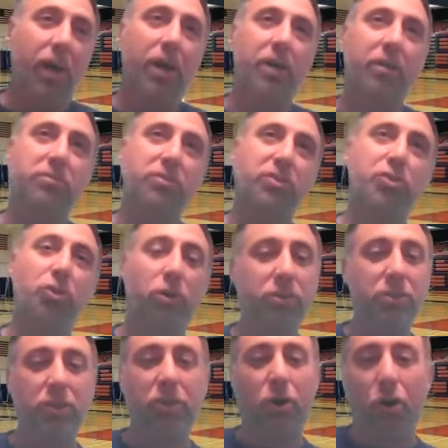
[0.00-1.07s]
to kind of
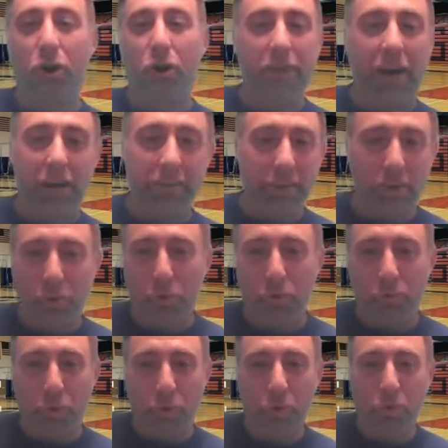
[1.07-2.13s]
start to carve out their
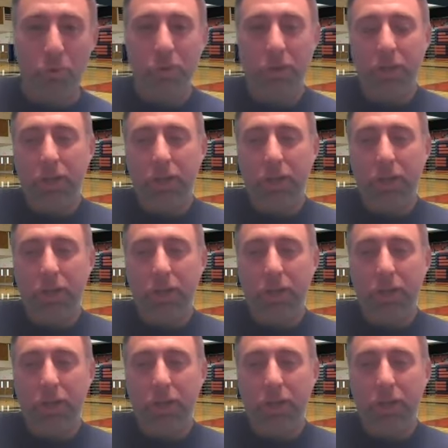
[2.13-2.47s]
own role.